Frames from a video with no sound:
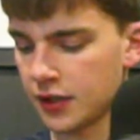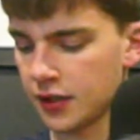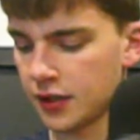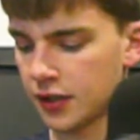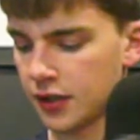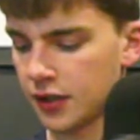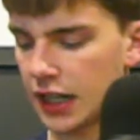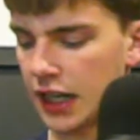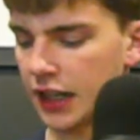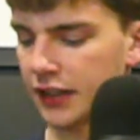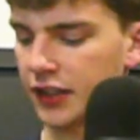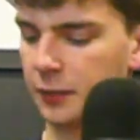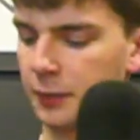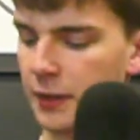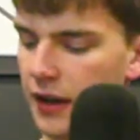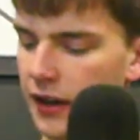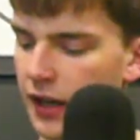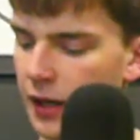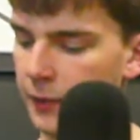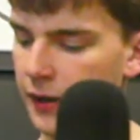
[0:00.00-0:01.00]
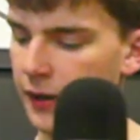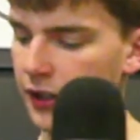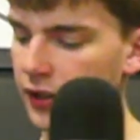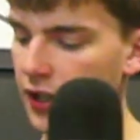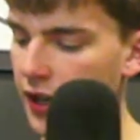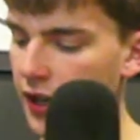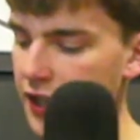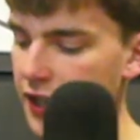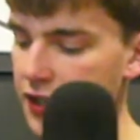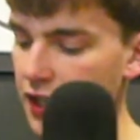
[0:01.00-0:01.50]
Gary says, better add a bit
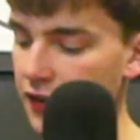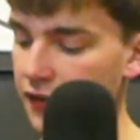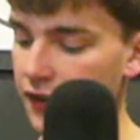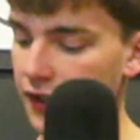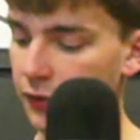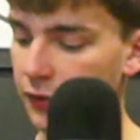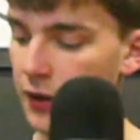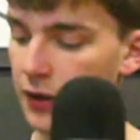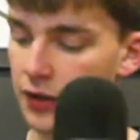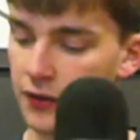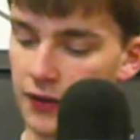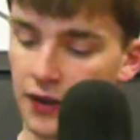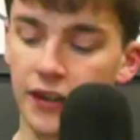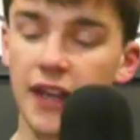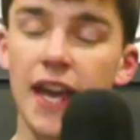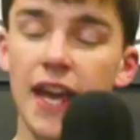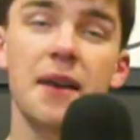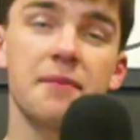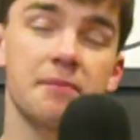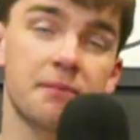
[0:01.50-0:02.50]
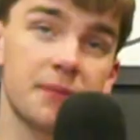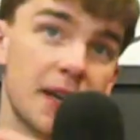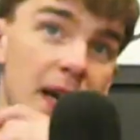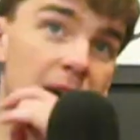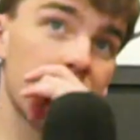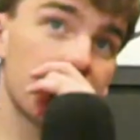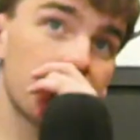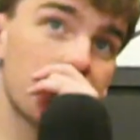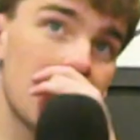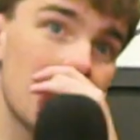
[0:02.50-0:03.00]
of extra time for this. Well done. Yeah,
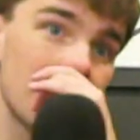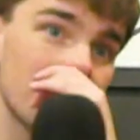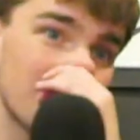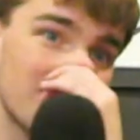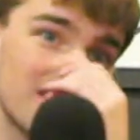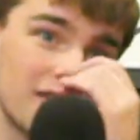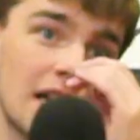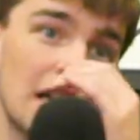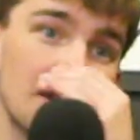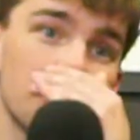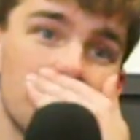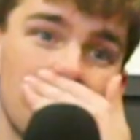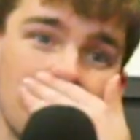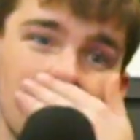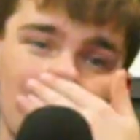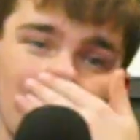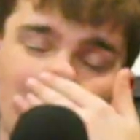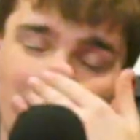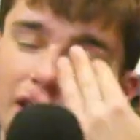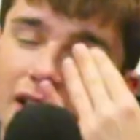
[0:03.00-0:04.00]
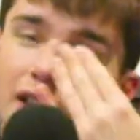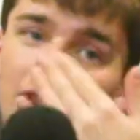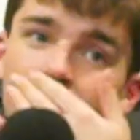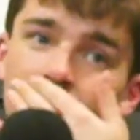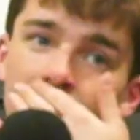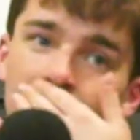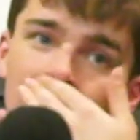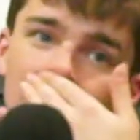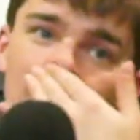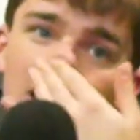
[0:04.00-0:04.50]
perhaps that's what they're doing.
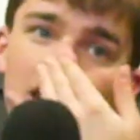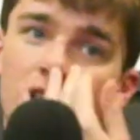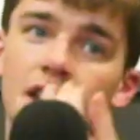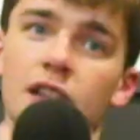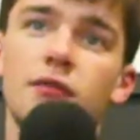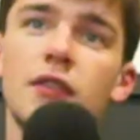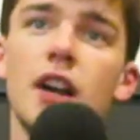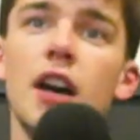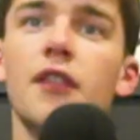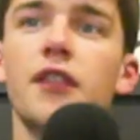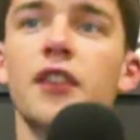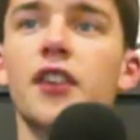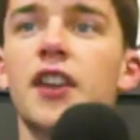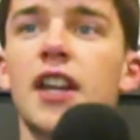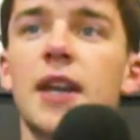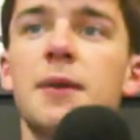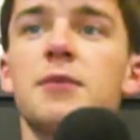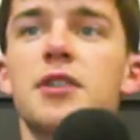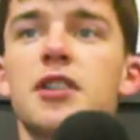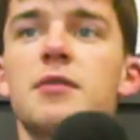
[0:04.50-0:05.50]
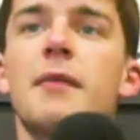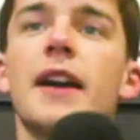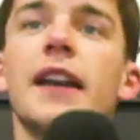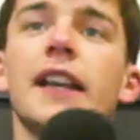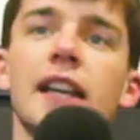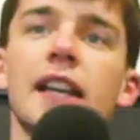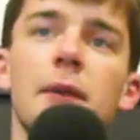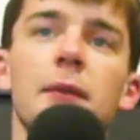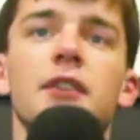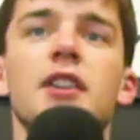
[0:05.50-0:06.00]
Rather than him just
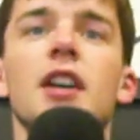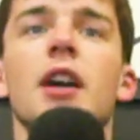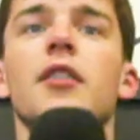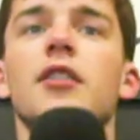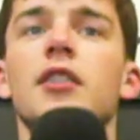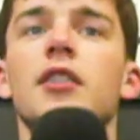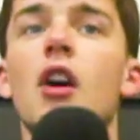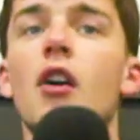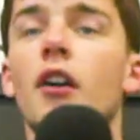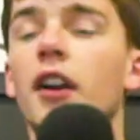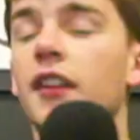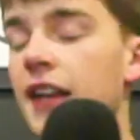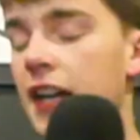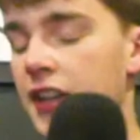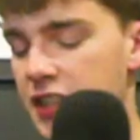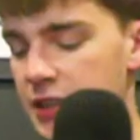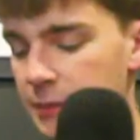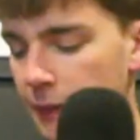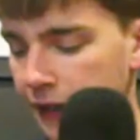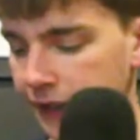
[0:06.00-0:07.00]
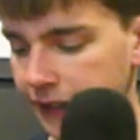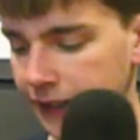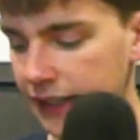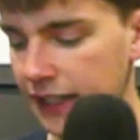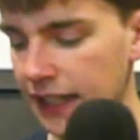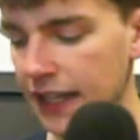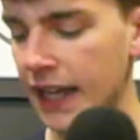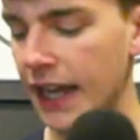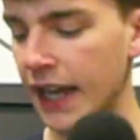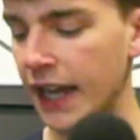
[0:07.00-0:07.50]
making up as goes along, he's actually made it
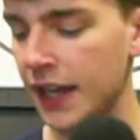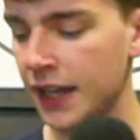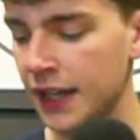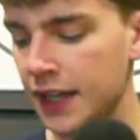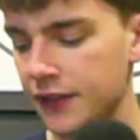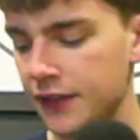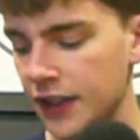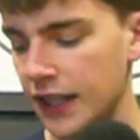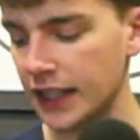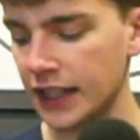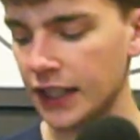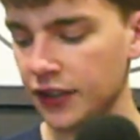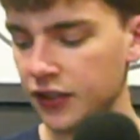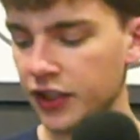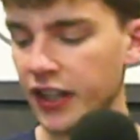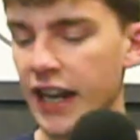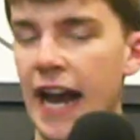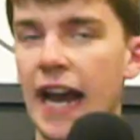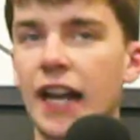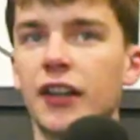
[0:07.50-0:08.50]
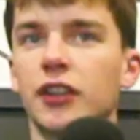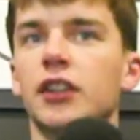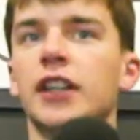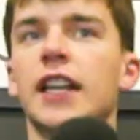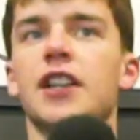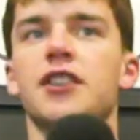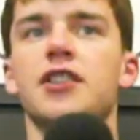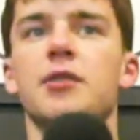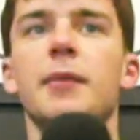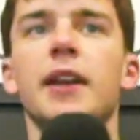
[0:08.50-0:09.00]
clear that he is going to add on an
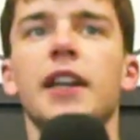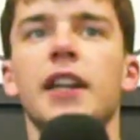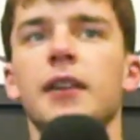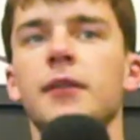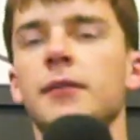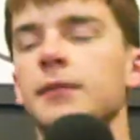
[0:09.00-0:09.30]
extra minute.